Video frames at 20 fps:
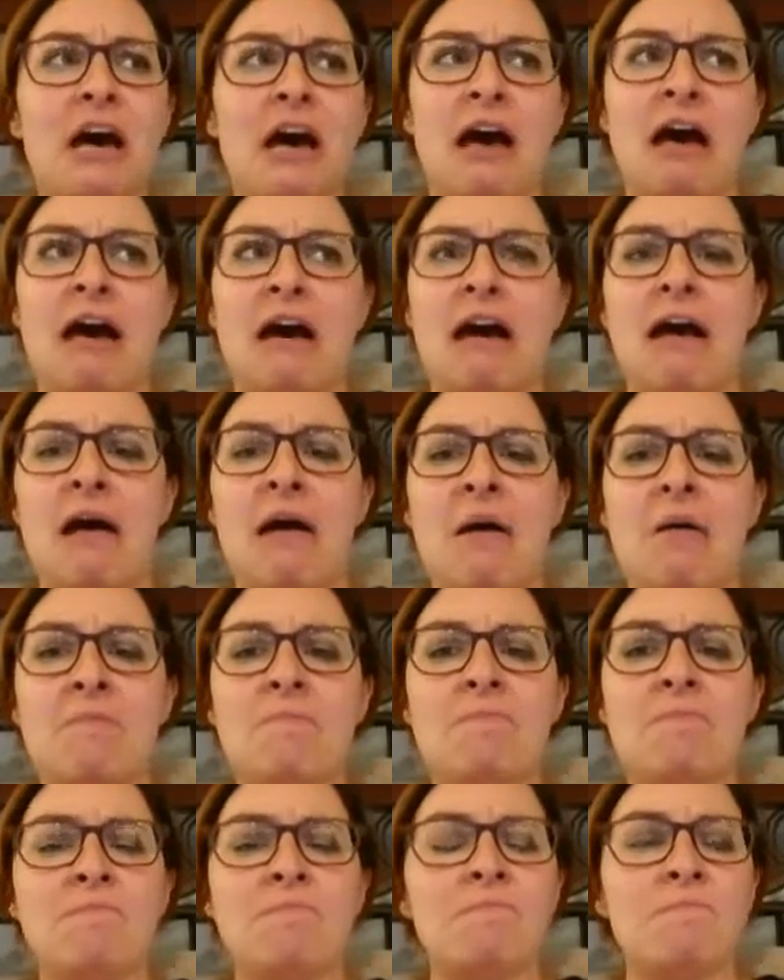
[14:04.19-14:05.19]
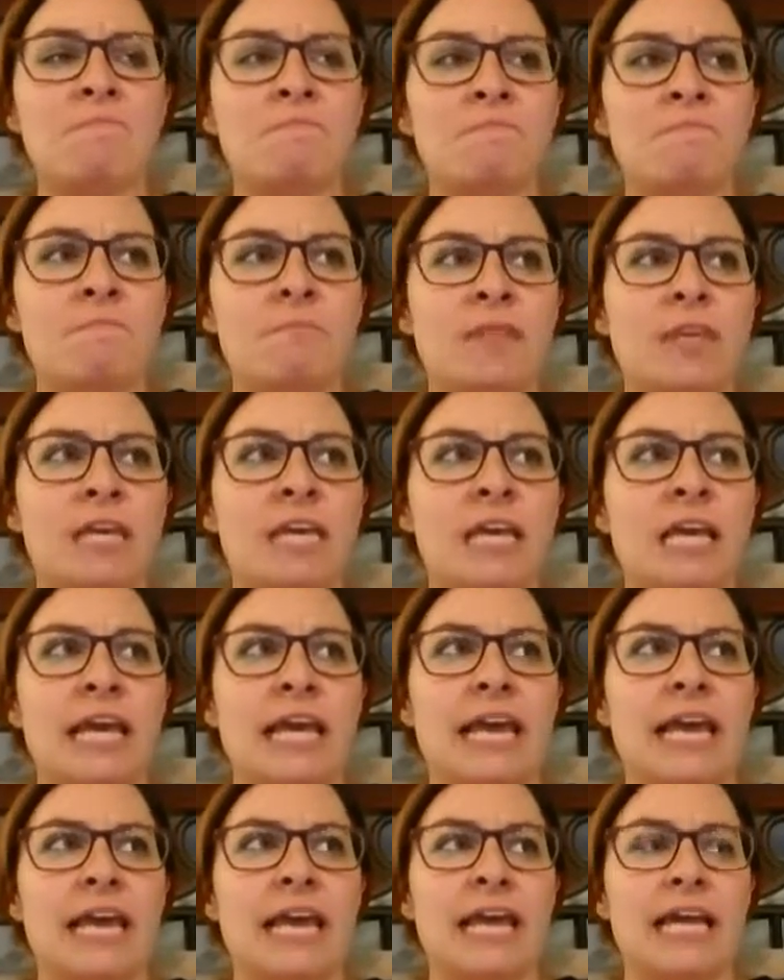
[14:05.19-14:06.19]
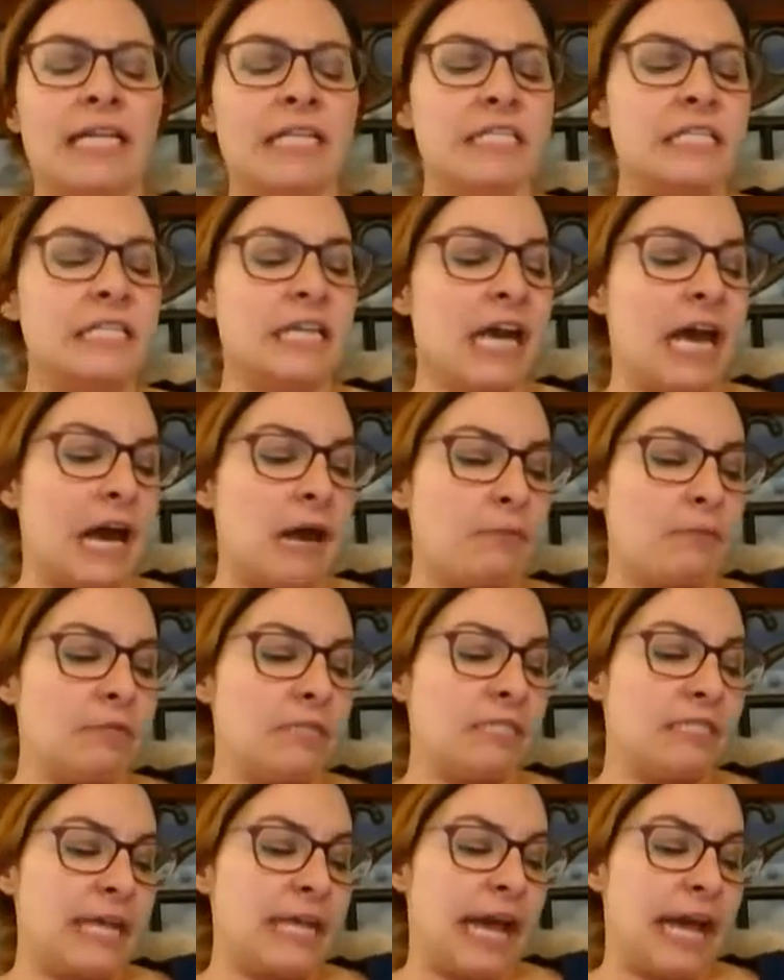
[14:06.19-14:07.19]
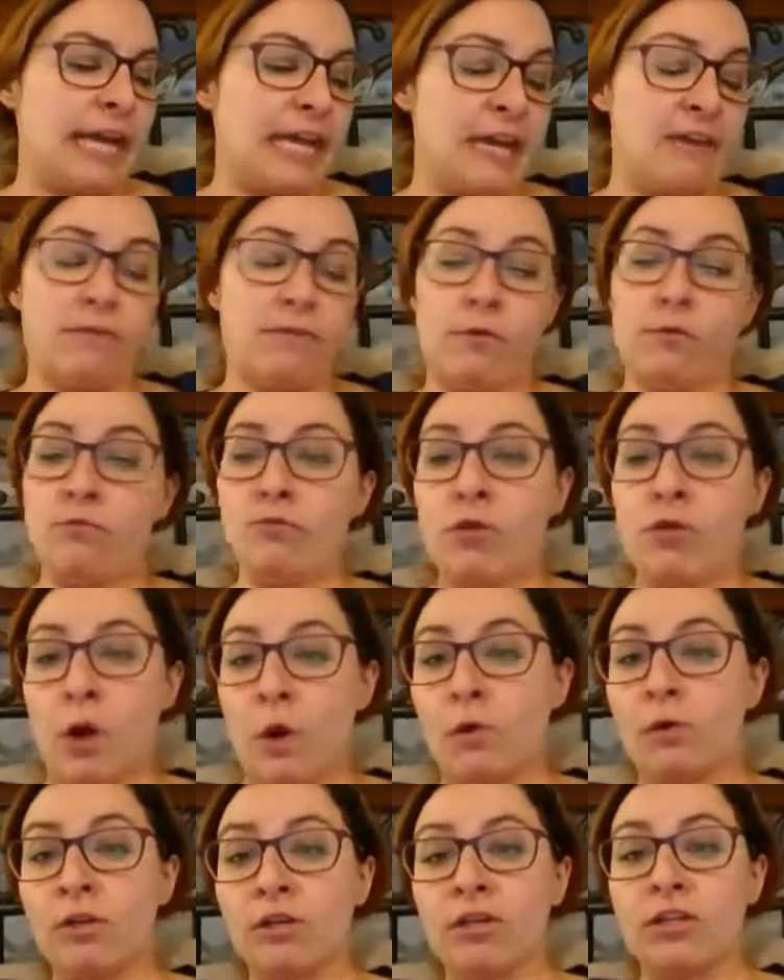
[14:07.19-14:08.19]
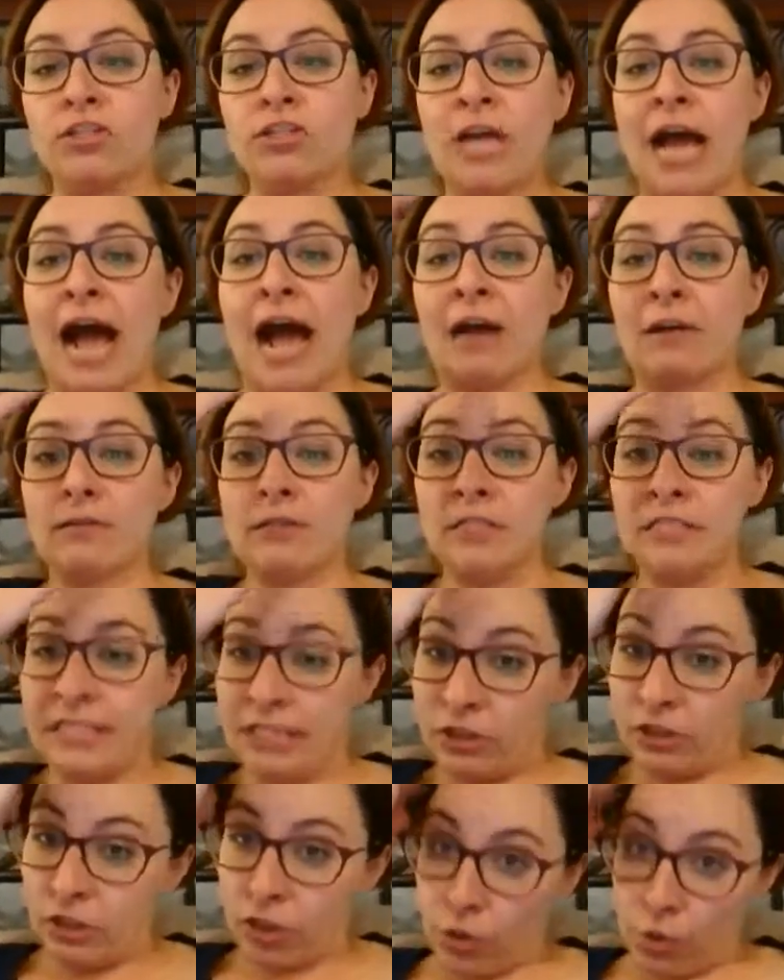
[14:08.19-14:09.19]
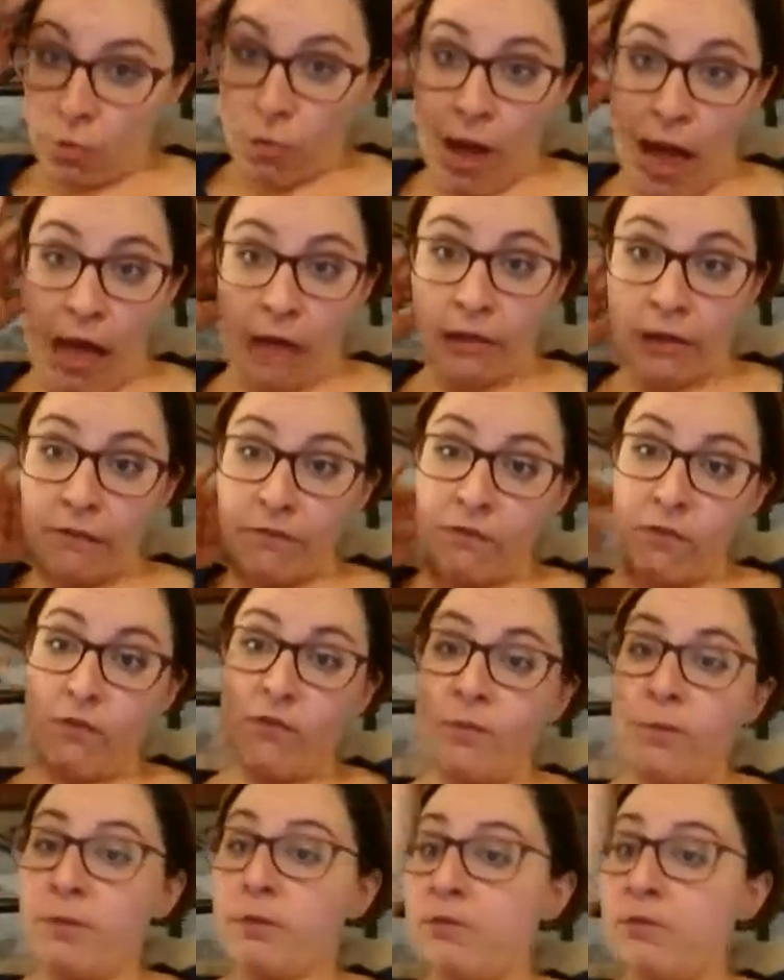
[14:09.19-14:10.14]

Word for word: Um, and I would say if you know your child's teacher well, if you've